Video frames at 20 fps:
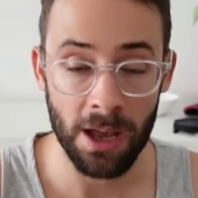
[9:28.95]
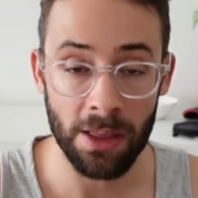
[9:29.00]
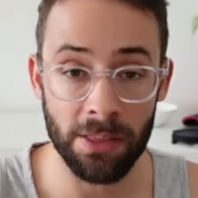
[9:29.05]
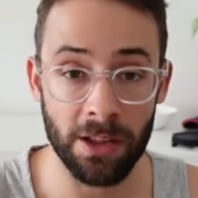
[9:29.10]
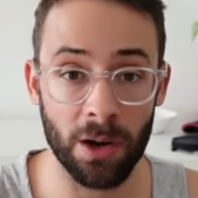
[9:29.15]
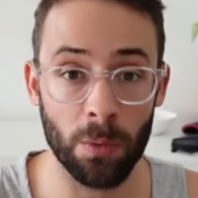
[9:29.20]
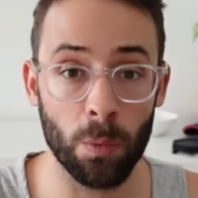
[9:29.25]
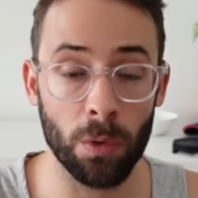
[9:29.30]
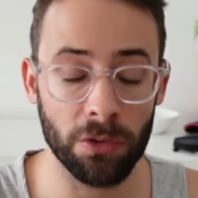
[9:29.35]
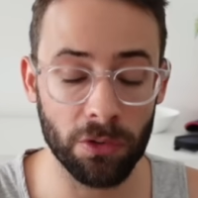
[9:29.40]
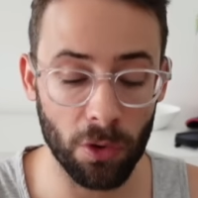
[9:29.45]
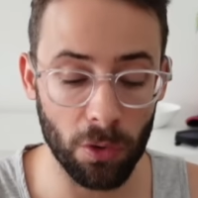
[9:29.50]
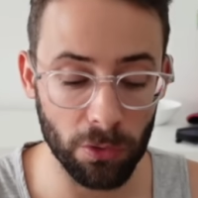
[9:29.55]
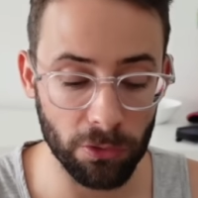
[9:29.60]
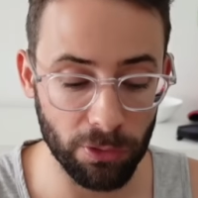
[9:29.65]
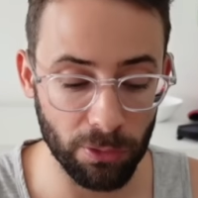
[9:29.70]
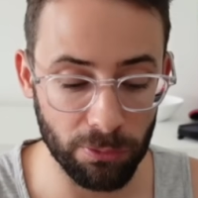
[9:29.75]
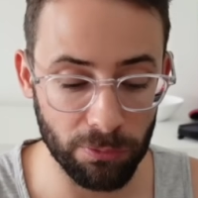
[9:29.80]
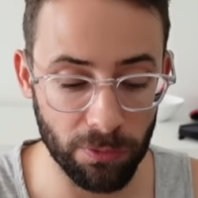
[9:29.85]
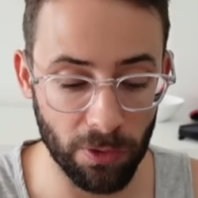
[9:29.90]
And then I was
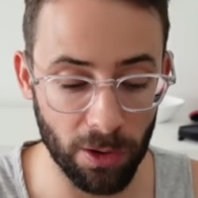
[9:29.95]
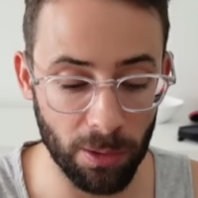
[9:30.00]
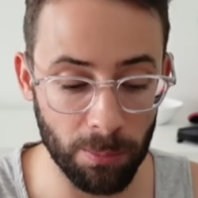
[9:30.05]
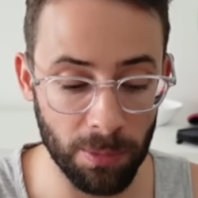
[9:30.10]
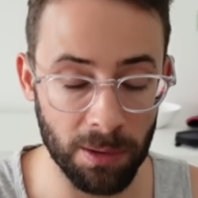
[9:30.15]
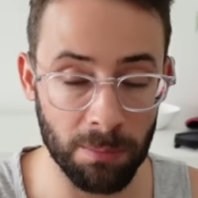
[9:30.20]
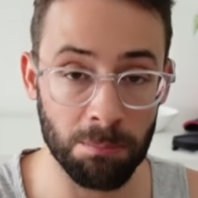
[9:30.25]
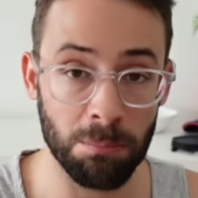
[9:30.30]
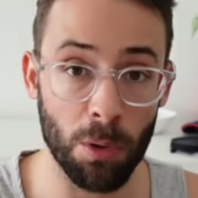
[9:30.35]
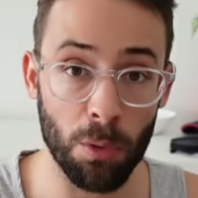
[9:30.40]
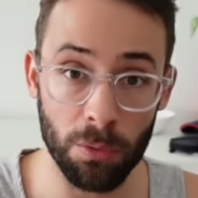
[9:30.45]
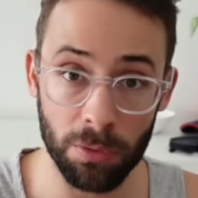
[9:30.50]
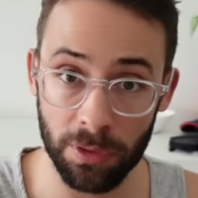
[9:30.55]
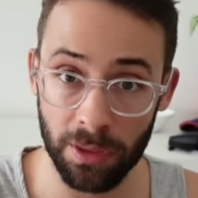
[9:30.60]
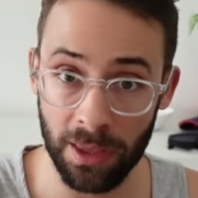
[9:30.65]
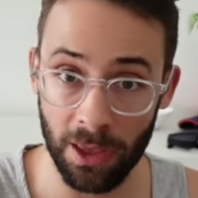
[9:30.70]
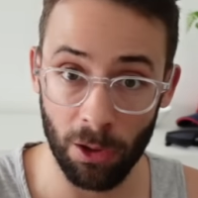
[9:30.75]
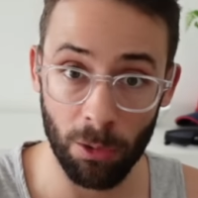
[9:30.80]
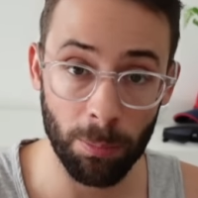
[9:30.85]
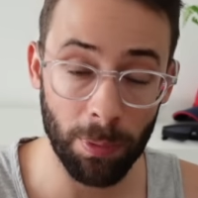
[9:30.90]
also farming both
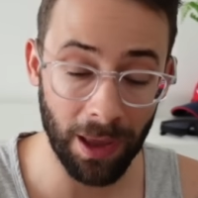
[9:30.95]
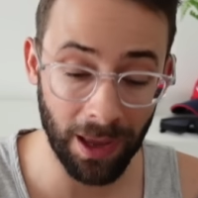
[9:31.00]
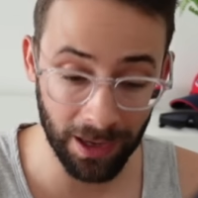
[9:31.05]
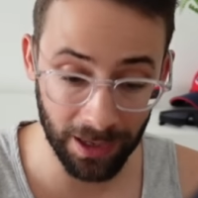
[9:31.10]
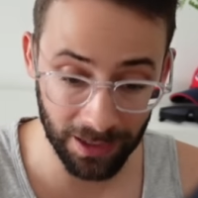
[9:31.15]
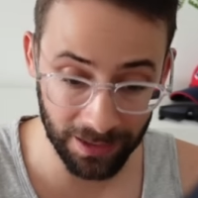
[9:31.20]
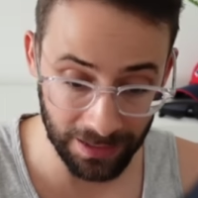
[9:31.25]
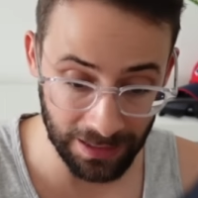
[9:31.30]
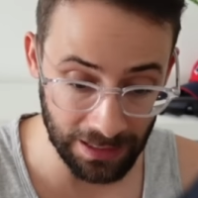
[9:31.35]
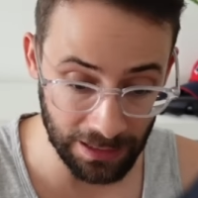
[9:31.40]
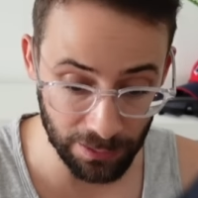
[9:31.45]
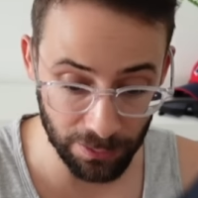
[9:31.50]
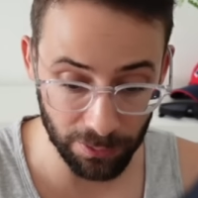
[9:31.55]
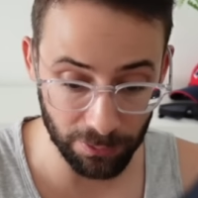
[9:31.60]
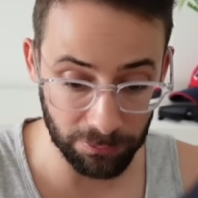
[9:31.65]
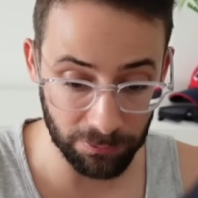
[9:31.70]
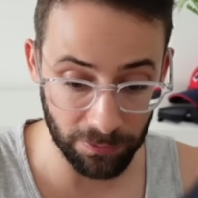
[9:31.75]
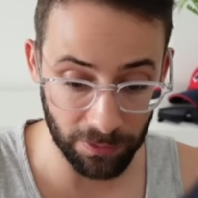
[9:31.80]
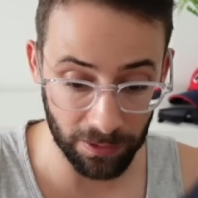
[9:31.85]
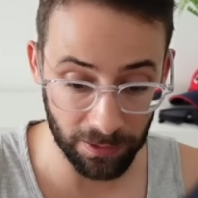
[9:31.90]
Kelp and
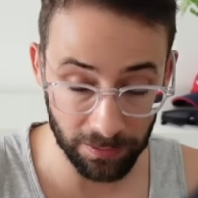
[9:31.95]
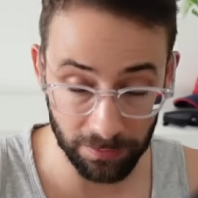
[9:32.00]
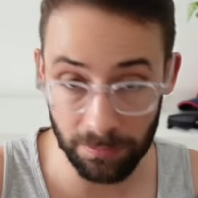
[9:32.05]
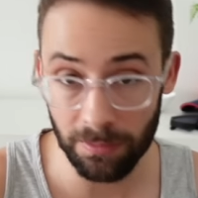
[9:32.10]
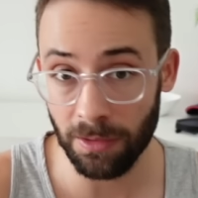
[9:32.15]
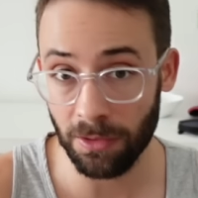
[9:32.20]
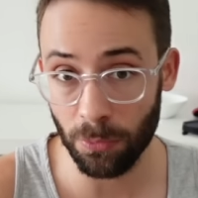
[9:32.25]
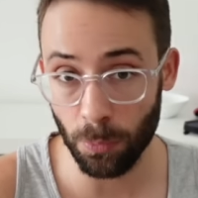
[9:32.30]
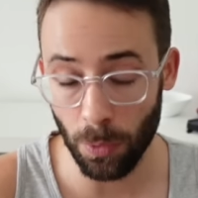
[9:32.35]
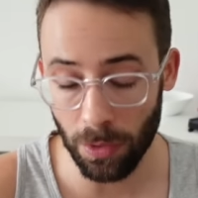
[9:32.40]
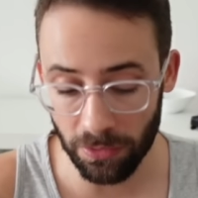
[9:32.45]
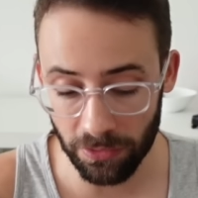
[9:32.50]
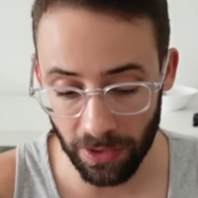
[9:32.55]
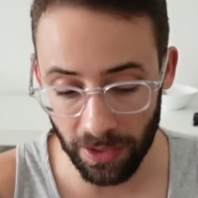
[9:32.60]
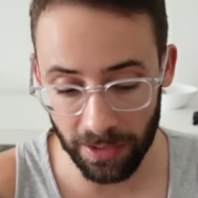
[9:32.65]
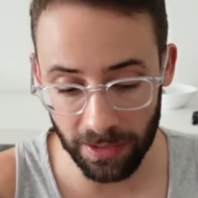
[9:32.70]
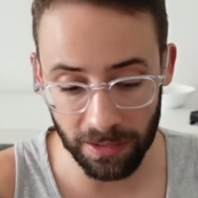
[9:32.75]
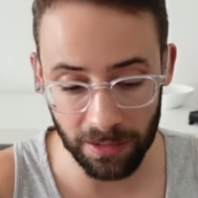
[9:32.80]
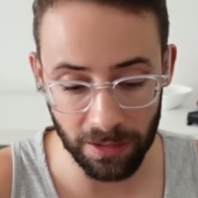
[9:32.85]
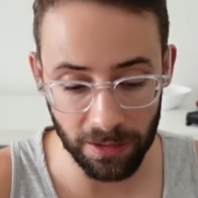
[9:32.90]
EtherFi, as well as
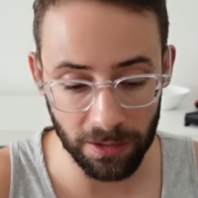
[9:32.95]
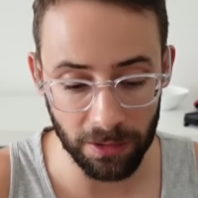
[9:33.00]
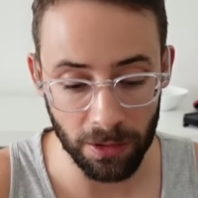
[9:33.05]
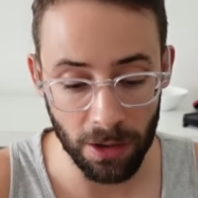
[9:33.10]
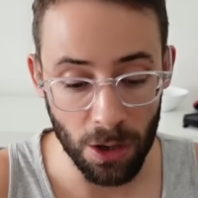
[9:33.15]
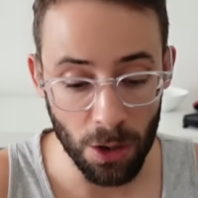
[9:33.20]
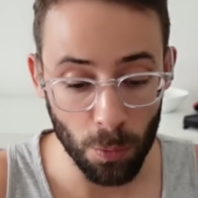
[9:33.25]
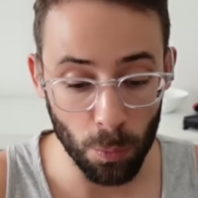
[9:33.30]
EigenLayer,